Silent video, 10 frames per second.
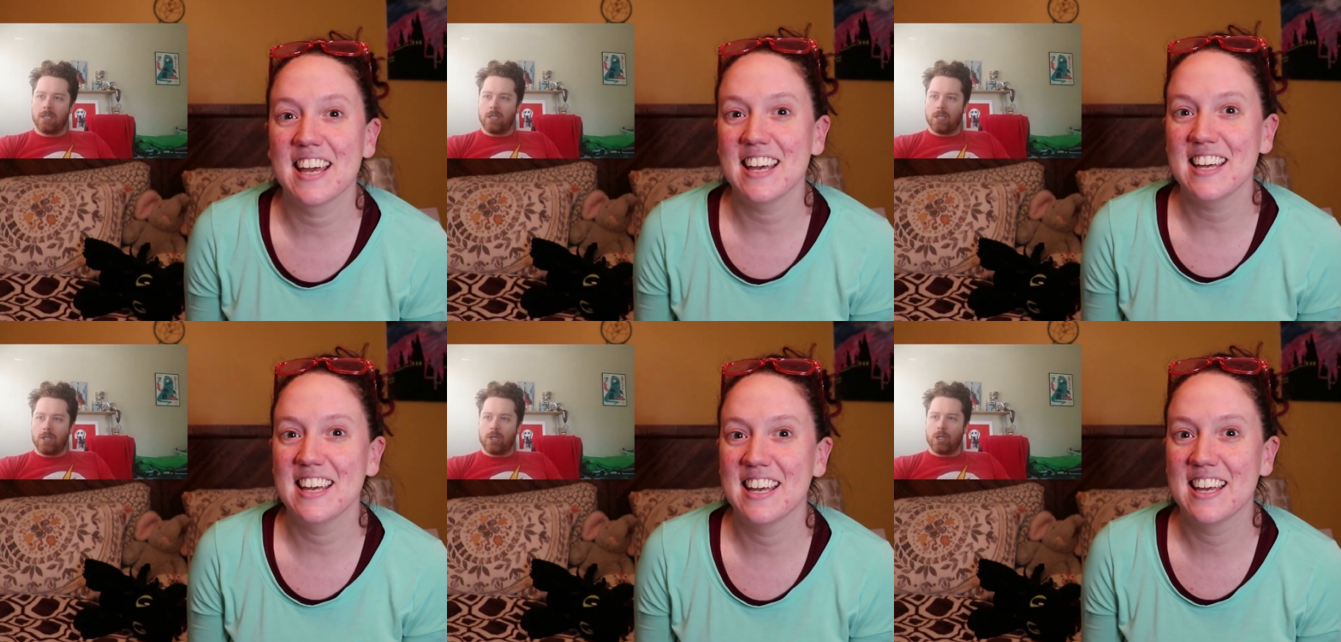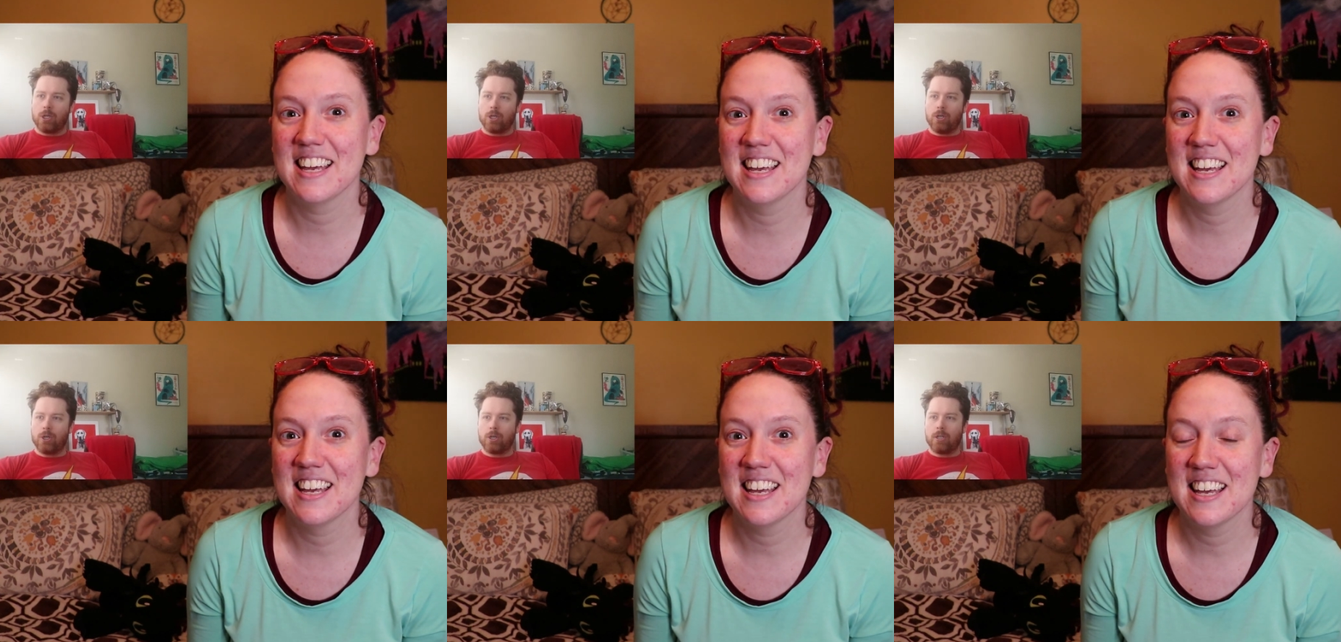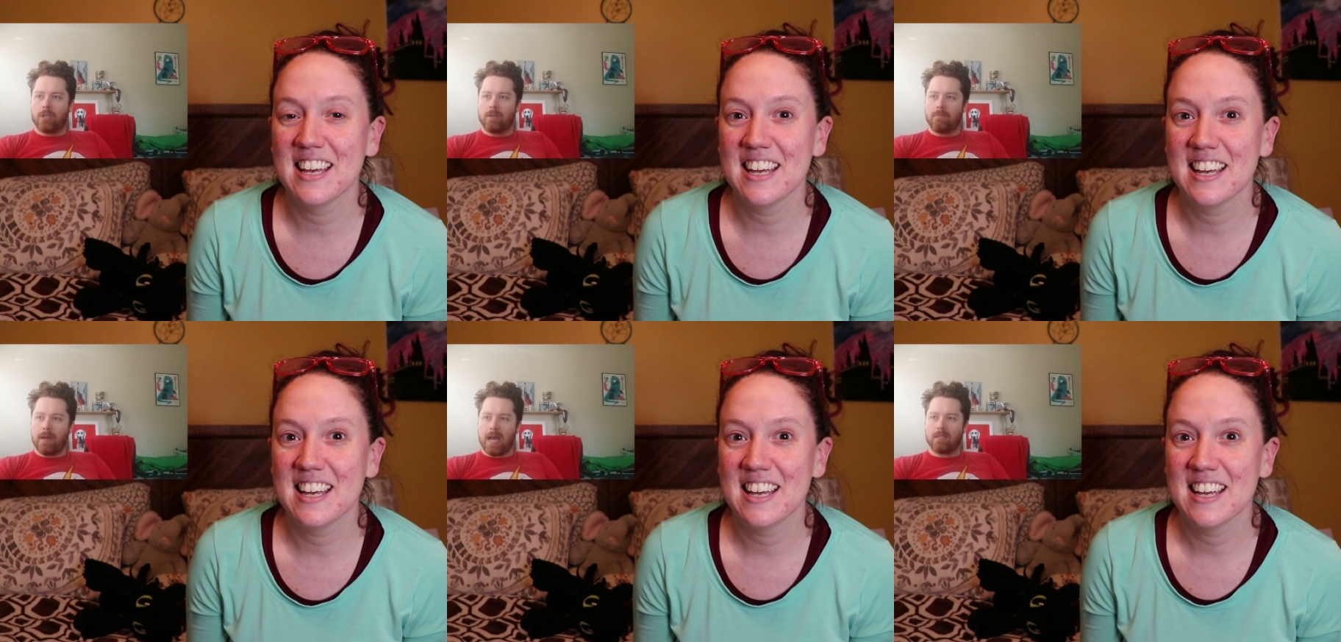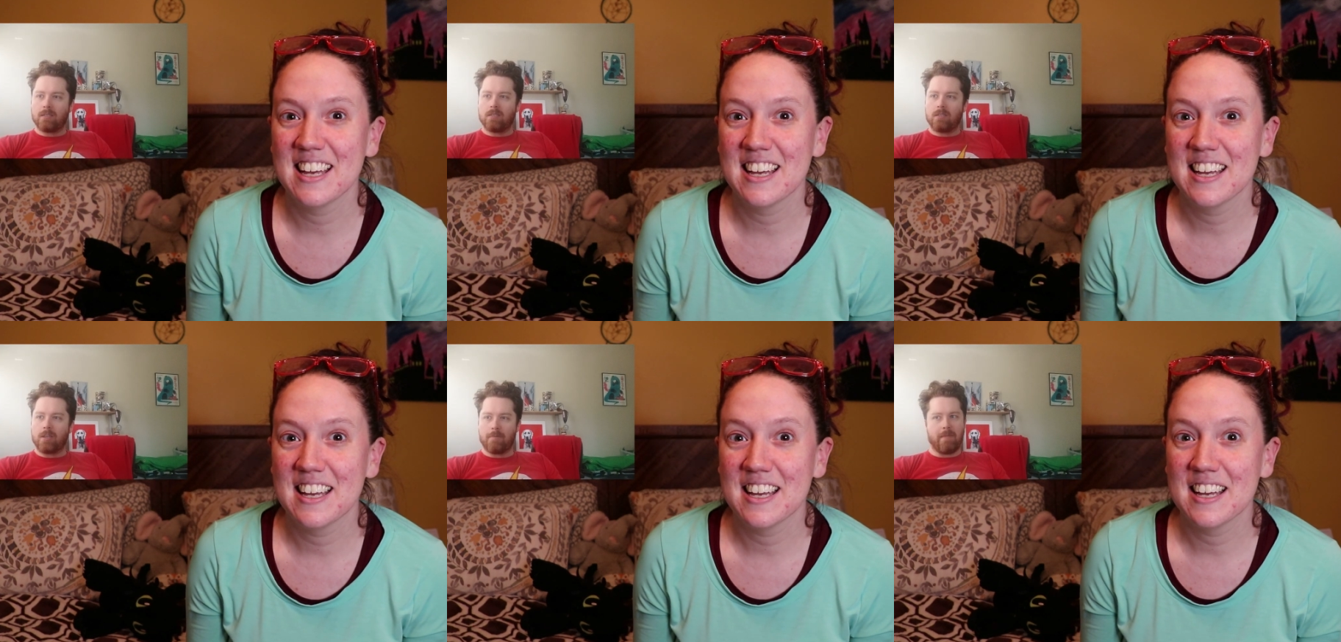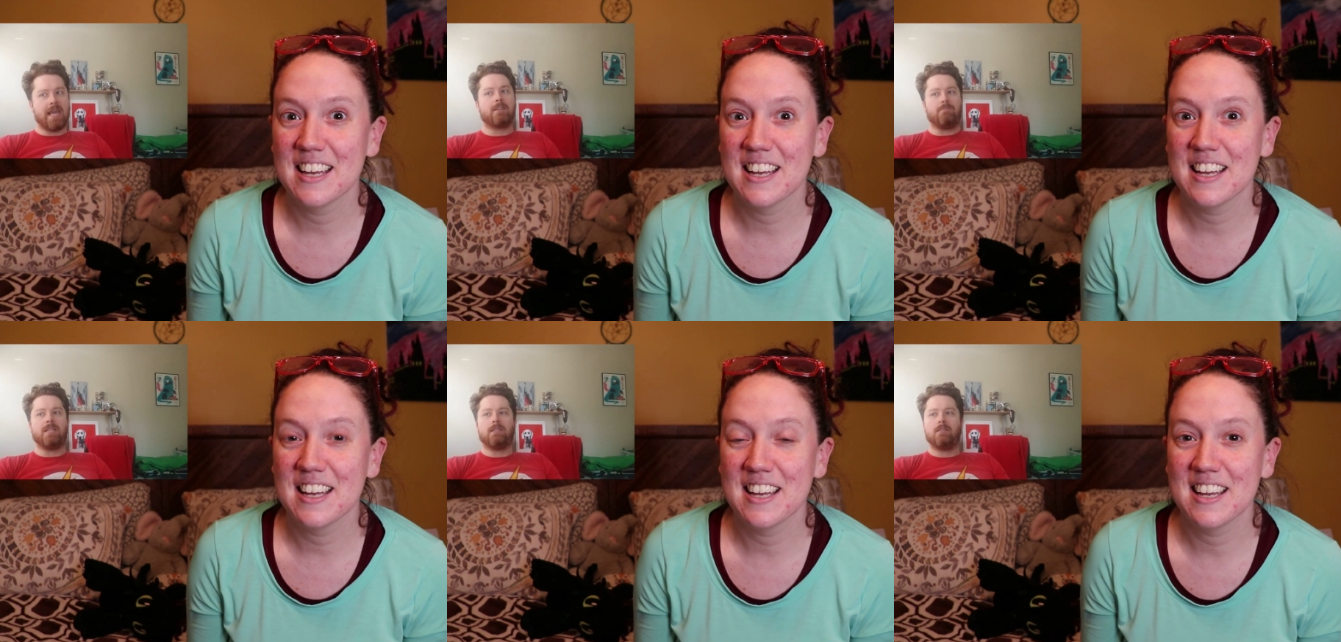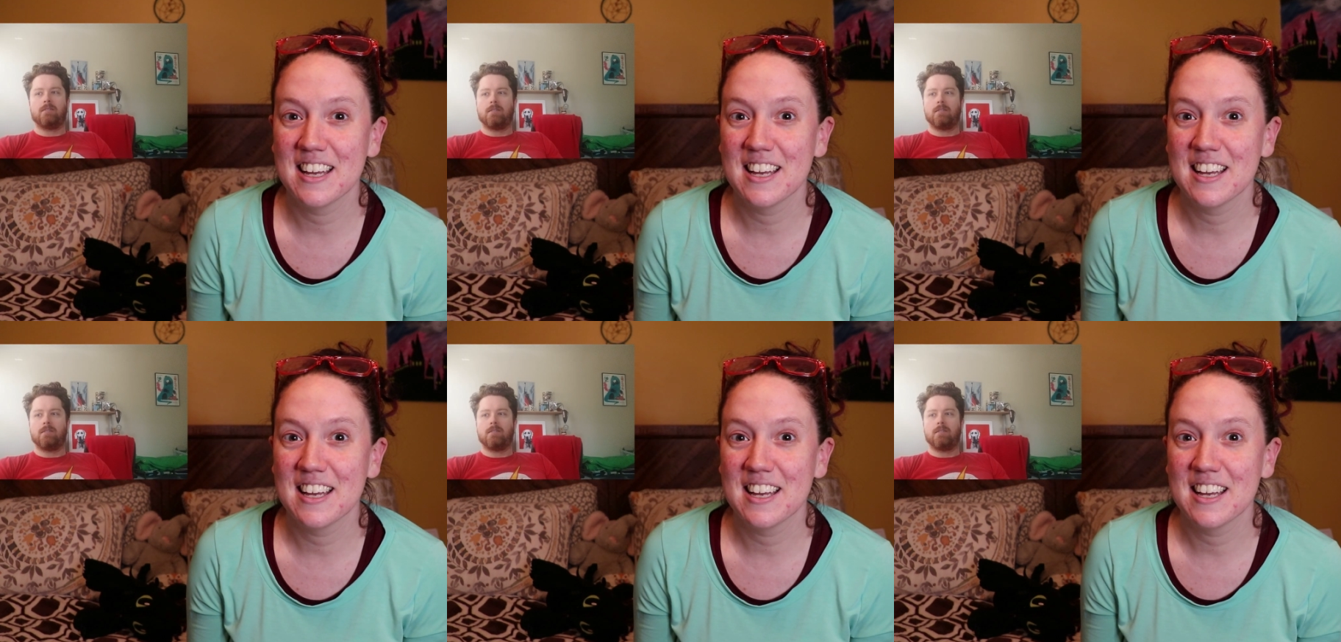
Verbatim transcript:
Speaker 1: Okay. Cook, Masks, Commandment.